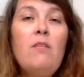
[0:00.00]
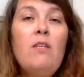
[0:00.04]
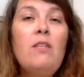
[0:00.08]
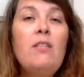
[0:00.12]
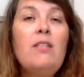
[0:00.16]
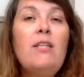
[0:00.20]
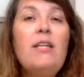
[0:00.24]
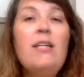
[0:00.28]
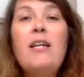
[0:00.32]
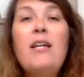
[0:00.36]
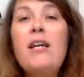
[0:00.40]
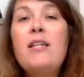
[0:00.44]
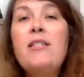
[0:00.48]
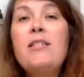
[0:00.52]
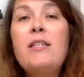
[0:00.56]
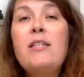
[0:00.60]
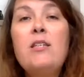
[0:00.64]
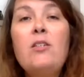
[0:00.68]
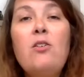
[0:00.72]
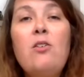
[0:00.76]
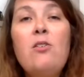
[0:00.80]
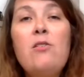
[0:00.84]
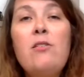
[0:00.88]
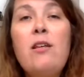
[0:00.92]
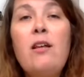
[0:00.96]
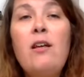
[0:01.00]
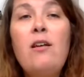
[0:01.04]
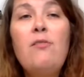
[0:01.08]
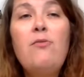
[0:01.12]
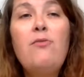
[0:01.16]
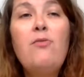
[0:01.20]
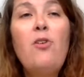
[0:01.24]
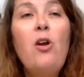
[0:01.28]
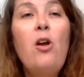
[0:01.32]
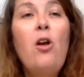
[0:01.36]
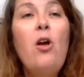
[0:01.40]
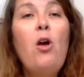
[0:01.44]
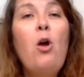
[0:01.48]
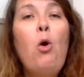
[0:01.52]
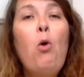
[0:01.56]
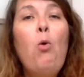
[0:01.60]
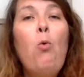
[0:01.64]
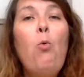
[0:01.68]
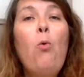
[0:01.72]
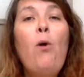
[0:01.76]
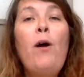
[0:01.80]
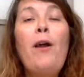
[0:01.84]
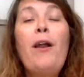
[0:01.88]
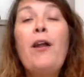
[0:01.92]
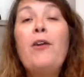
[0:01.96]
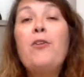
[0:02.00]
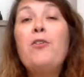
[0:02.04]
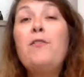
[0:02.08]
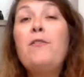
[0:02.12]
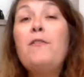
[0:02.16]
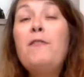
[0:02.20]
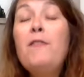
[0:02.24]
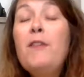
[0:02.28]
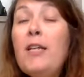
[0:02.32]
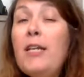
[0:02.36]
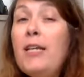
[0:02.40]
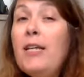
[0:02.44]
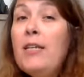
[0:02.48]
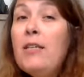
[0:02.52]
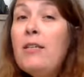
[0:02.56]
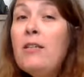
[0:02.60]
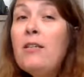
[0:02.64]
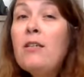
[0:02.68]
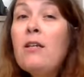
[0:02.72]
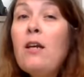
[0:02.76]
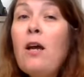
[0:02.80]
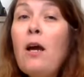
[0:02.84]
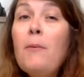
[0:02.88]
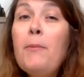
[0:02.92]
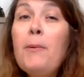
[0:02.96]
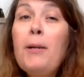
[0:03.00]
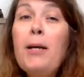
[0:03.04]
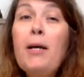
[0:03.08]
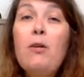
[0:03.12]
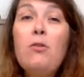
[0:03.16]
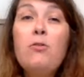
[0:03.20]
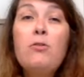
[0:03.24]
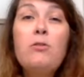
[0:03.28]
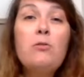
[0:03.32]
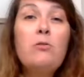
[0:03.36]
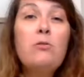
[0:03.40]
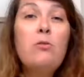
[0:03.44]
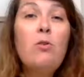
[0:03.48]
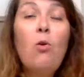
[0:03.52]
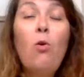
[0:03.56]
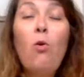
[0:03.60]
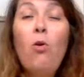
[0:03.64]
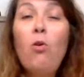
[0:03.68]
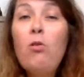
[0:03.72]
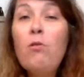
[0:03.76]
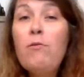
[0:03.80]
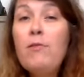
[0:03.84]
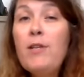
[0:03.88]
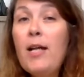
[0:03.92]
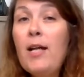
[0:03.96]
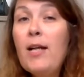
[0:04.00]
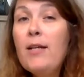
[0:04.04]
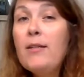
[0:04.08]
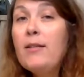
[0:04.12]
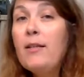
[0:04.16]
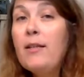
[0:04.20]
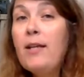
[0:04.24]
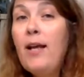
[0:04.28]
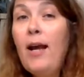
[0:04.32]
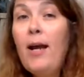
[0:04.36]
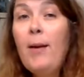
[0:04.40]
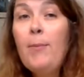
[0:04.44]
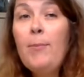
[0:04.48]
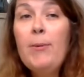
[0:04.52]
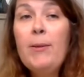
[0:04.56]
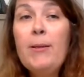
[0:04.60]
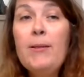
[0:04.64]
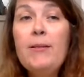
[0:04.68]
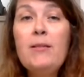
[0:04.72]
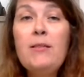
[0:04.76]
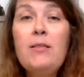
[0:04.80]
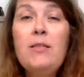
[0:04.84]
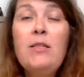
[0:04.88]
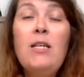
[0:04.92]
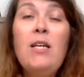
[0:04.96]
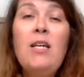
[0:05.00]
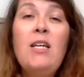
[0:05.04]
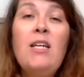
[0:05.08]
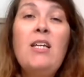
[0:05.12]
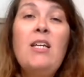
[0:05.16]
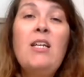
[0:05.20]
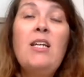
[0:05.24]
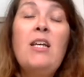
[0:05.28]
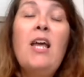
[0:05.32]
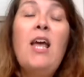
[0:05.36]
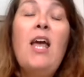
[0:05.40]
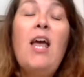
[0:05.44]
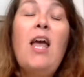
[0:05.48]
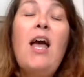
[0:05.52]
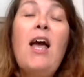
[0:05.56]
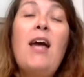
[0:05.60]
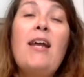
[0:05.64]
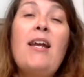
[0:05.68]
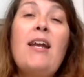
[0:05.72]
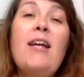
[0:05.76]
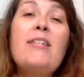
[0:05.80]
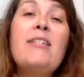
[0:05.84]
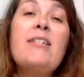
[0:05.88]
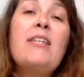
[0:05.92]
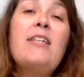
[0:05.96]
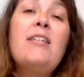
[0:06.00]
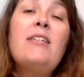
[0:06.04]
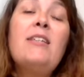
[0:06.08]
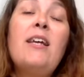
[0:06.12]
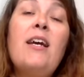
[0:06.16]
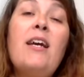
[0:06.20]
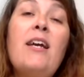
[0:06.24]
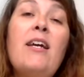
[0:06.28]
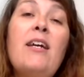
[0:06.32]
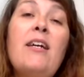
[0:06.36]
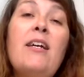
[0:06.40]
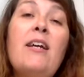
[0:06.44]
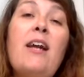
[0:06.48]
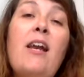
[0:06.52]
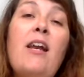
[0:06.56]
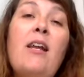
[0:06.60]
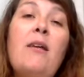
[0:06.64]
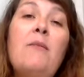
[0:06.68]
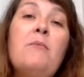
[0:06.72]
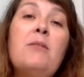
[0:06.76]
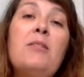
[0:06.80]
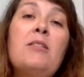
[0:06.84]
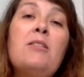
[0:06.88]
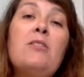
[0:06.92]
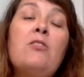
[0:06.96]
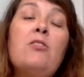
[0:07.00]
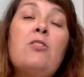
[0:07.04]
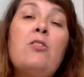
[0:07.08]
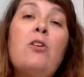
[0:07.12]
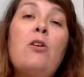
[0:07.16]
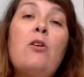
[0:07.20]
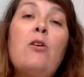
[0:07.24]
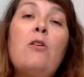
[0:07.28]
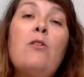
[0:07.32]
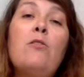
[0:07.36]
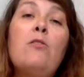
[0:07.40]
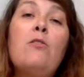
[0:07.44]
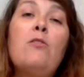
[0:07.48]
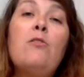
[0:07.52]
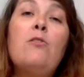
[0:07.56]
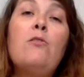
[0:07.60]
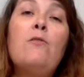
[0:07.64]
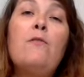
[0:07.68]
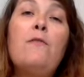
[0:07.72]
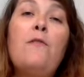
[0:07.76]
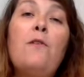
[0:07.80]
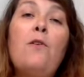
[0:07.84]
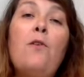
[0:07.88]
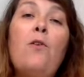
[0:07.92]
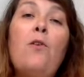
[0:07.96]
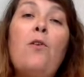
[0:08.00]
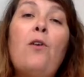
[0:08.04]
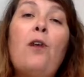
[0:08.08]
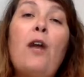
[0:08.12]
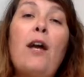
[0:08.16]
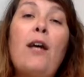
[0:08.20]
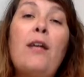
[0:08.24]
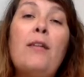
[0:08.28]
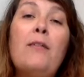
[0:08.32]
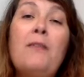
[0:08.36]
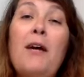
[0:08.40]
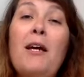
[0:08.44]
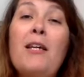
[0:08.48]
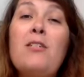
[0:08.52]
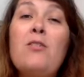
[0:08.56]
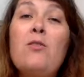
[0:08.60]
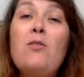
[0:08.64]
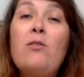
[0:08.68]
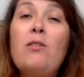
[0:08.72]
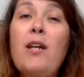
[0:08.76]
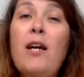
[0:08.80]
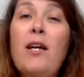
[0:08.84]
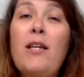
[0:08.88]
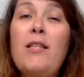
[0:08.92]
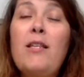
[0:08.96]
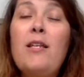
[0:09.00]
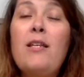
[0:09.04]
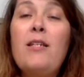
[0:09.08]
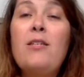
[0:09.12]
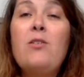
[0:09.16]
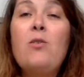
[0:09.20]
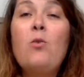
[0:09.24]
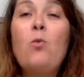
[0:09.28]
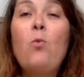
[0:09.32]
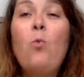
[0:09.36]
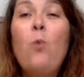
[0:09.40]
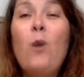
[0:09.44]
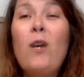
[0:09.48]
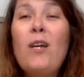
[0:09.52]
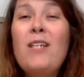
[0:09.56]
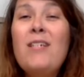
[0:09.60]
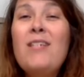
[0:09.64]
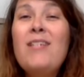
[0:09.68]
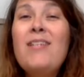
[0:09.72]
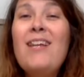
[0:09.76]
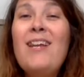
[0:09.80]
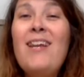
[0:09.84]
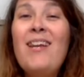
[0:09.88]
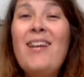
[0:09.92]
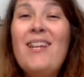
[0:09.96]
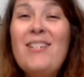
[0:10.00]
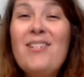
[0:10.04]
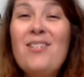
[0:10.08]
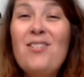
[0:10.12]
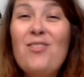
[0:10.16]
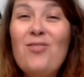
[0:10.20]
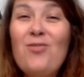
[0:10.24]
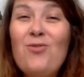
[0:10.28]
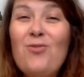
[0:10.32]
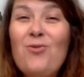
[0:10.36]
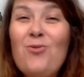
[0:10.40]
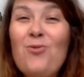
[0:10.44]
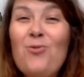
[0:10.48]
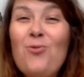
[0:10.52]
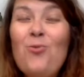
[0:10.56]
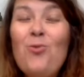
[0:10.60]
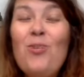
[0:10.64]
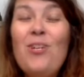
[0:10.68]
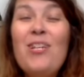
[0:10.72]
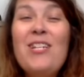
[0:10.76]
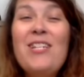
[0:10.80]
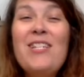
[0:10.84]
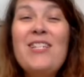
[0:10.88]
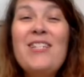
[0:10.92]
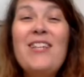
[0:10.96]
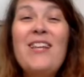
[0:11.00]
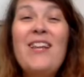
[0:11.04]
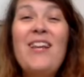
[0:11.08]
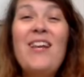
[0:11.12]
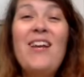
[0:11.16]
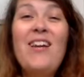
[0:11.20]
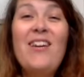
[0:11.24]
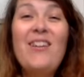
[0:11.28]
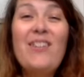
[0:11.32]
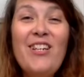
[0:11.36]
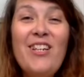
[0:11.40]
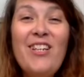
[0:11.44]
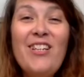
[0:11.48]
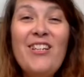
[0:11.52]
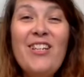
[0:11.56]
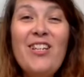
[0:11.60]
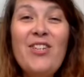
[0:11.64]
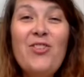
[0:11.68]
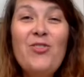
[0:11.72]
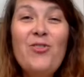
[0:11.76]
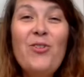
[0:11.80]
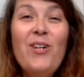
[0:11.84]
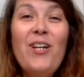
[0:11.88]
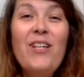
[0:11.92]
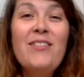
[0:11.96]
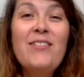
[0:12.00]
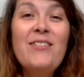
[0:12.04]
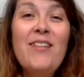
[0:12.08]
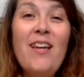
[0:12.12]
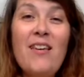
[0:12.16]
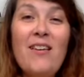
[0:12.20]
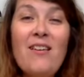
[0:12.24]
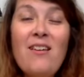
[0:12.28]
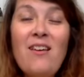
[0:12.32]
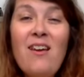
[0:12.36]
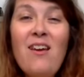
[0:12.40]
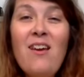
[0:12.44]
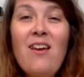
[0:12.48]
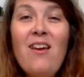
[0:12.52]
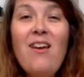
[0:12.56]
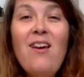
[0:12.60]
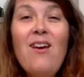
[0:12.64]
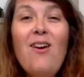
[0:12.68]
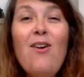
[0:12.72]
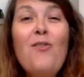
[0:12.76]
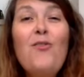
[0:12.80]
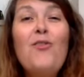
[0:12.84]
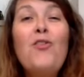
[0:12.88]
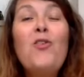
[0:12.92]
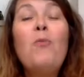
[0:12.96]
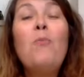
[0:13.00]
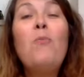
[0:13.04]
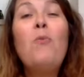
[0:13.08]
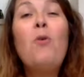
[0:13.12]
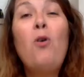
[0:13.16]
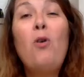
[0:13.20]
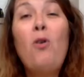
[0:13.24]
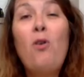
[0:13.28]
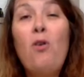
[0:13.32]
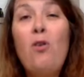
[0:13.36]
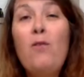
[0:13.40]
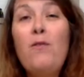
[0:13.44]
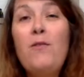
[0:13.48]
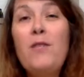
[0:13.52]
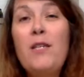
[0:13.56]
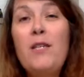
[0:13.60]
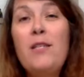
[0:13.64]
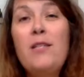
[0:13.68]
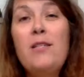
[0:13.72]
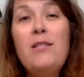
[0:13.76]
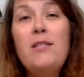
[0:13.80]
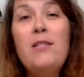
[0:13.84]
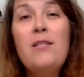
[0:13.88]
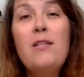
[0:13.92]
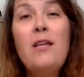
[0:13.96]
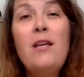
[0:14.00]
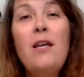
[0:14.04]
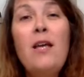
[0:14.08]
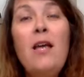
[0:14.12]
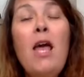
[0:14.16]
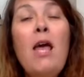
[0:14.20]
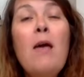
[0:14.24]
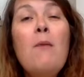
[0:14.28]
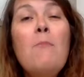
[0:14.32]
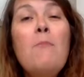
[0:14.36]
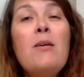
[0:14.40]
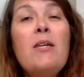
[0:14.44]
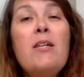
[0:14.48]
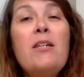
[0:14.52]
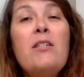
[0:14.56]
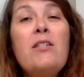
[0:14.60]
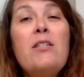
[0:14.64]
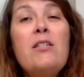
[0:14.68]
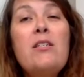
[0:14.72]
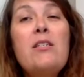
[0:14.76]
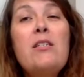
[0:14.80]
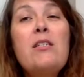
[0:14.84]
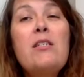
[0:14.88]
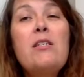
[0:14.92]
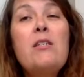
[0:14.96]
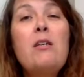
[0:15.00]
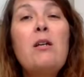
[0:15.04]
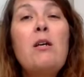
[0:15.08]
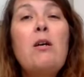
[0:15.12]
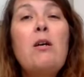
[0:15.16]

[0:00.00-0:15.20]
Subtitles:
then asking yourself what are you feeling about all of that happened, and asking the air element for advice or guidance on what is the lesson, what is the learning that you can take from all of this. Because